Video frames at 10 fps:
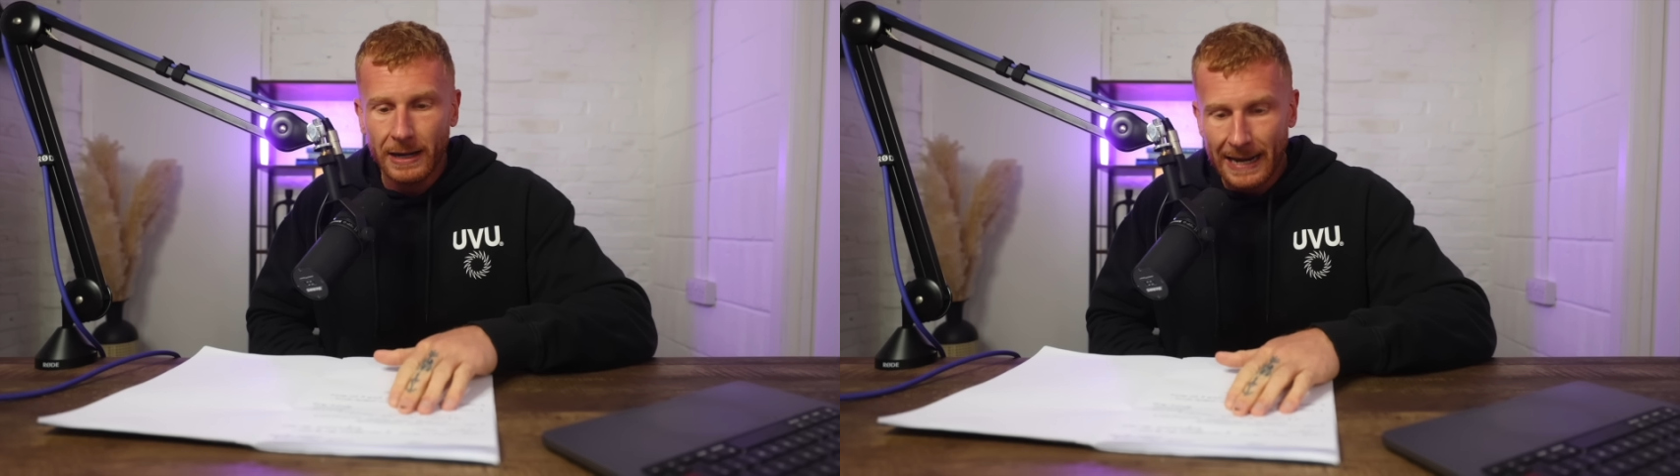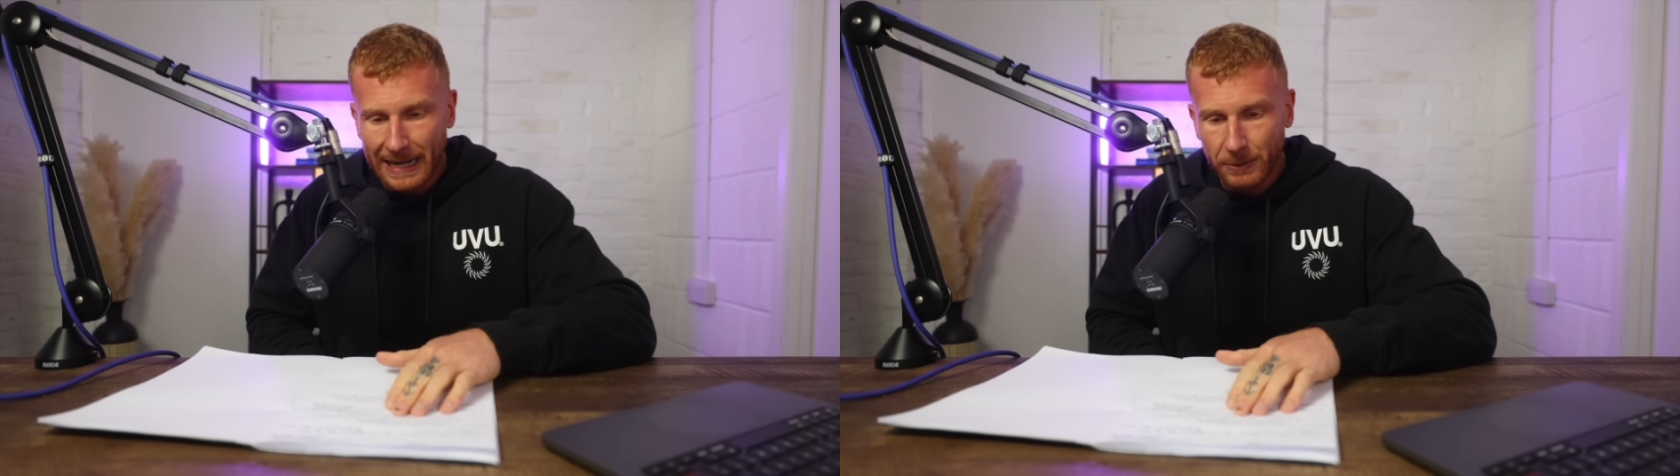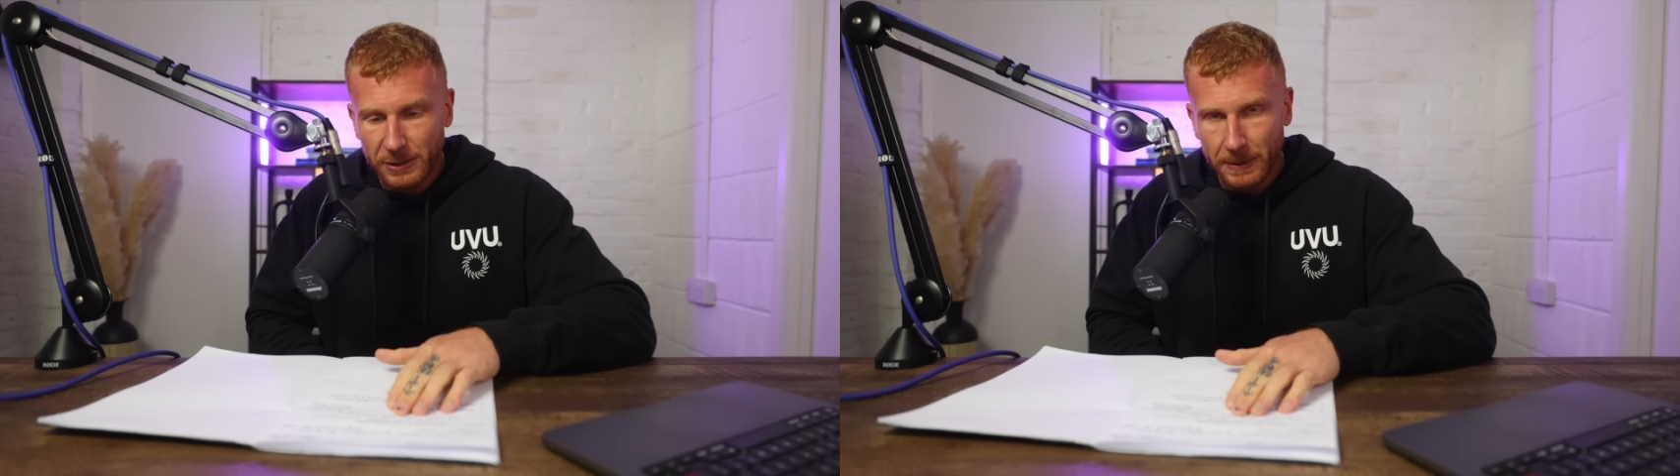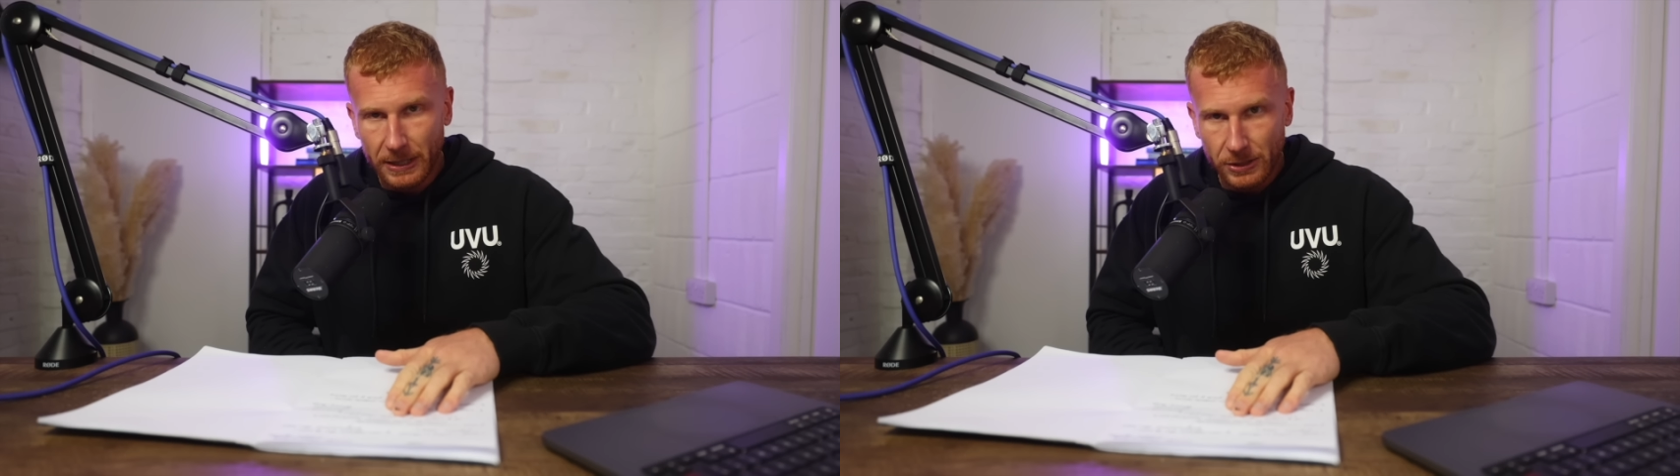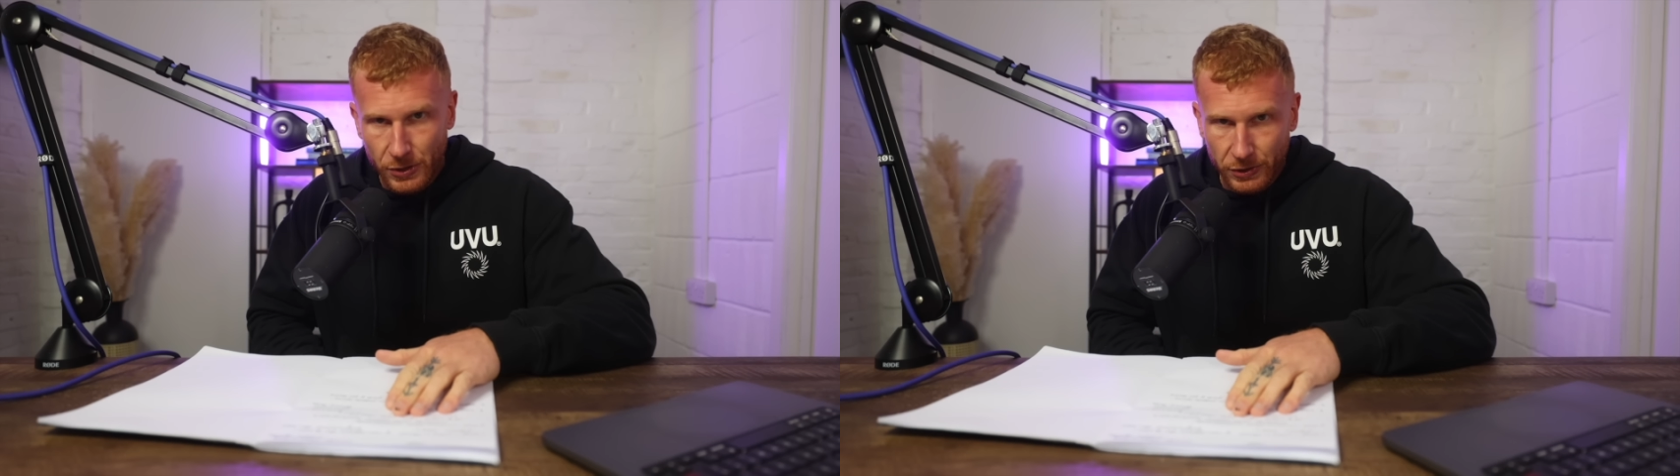language
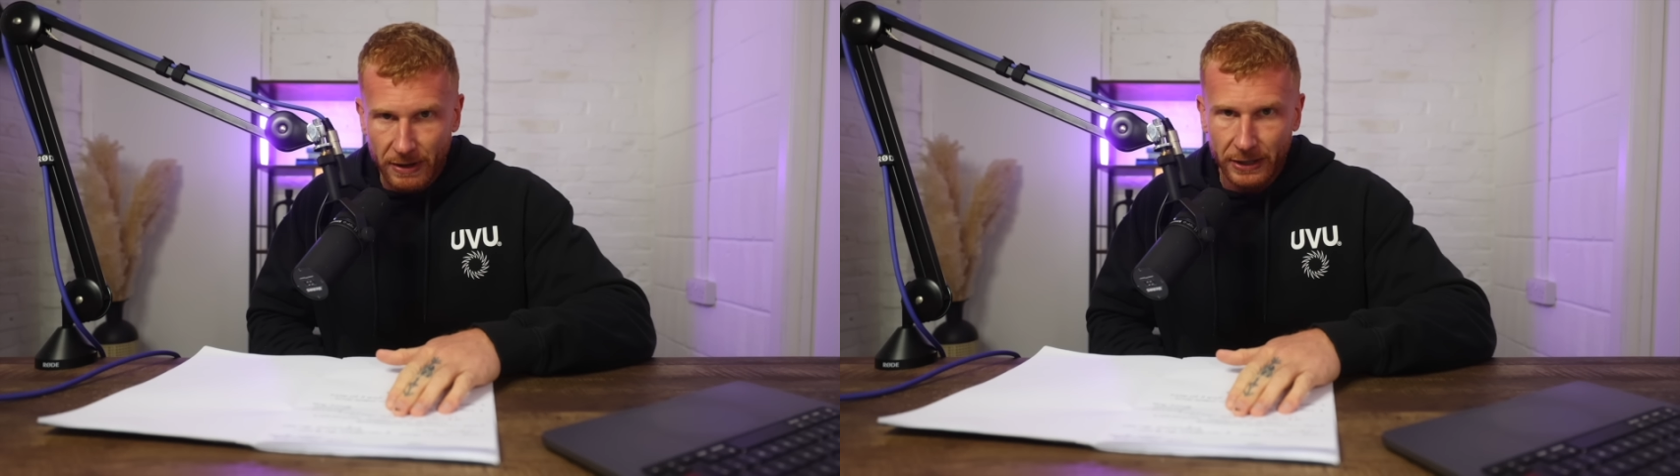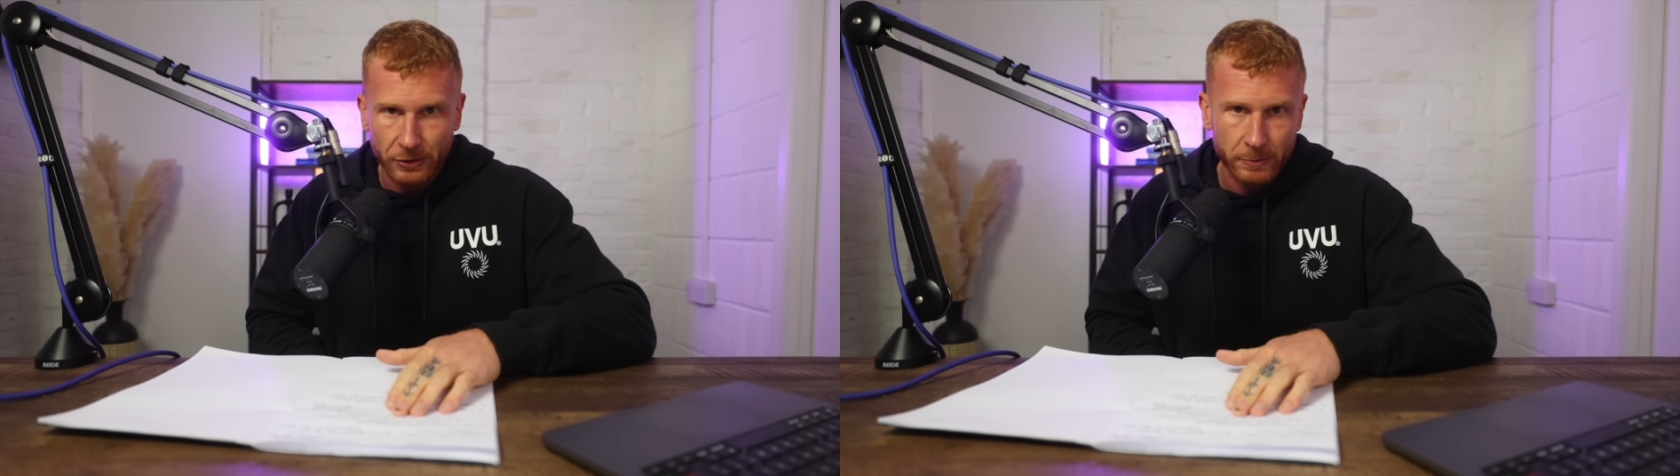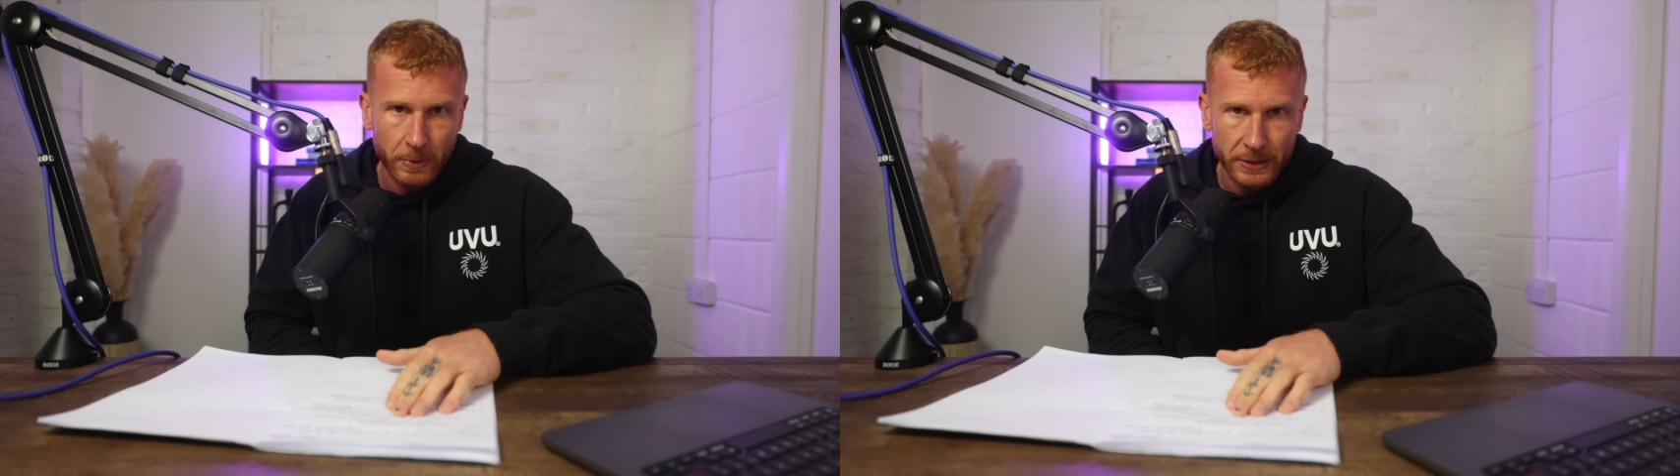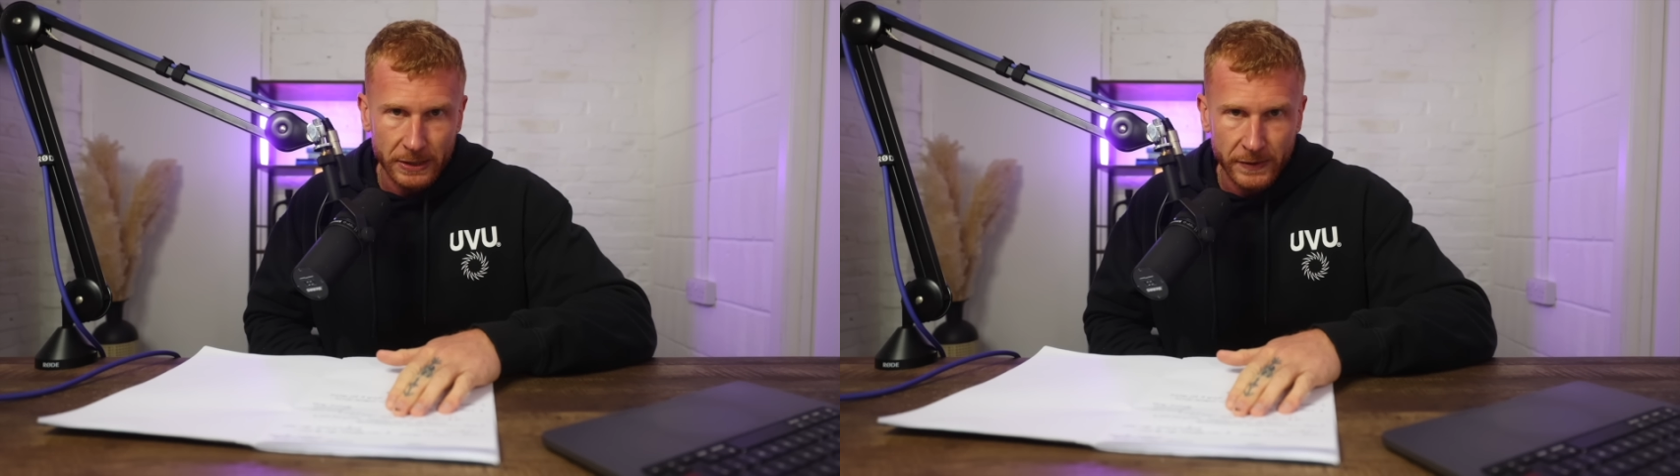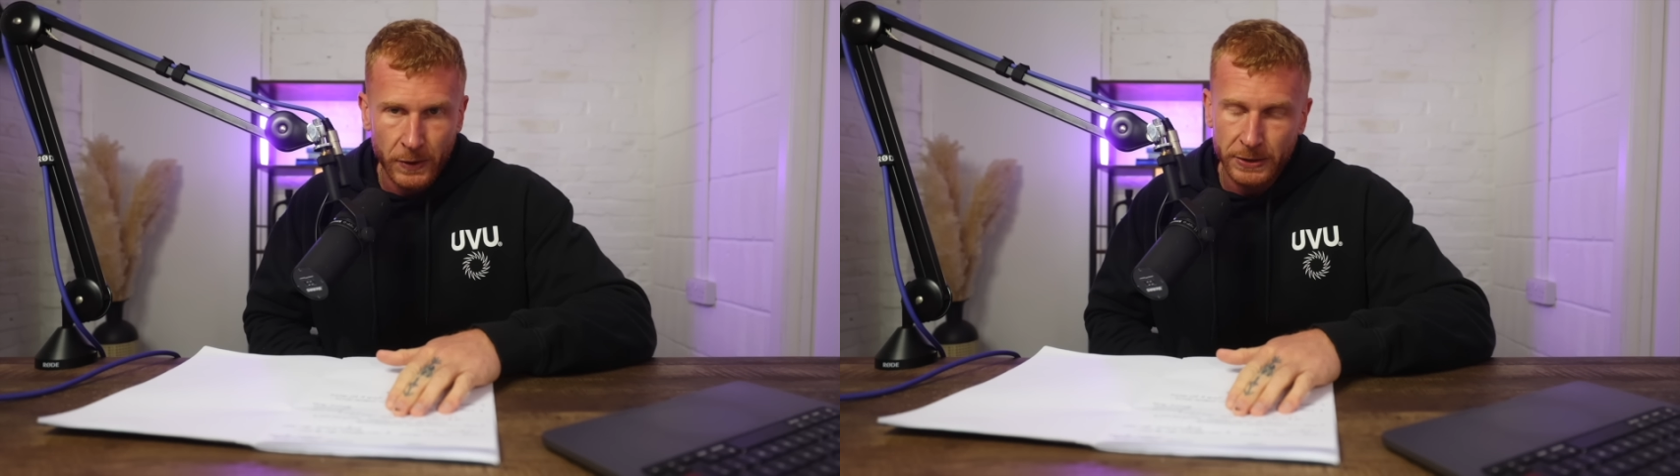being used around
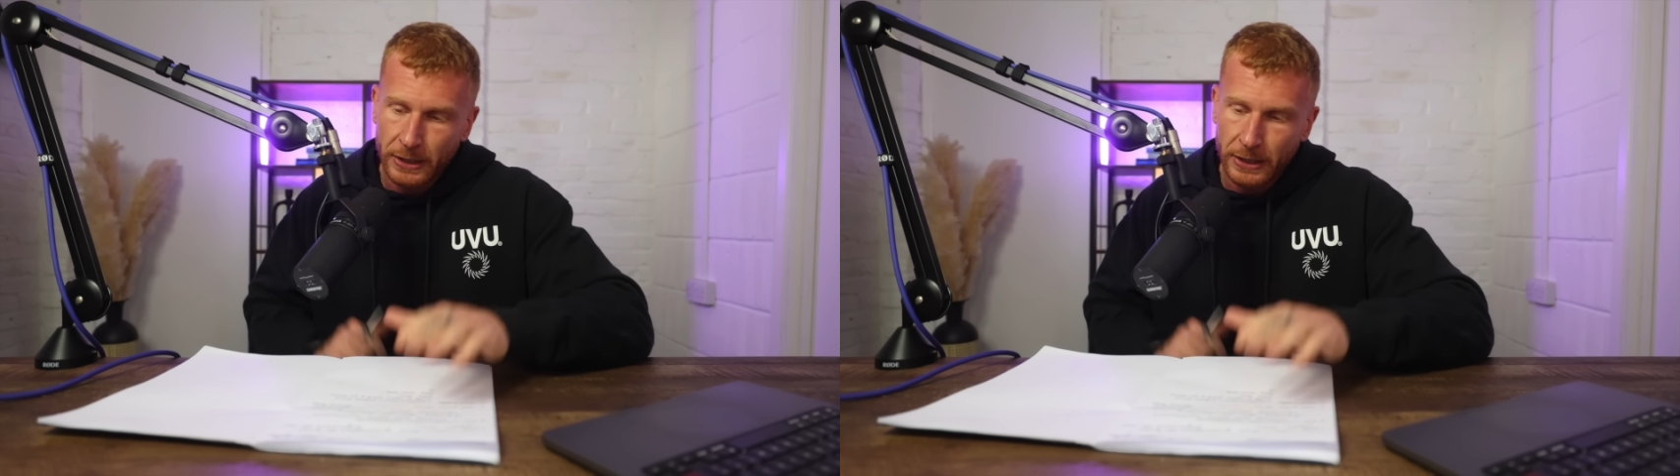ultra-processed foods.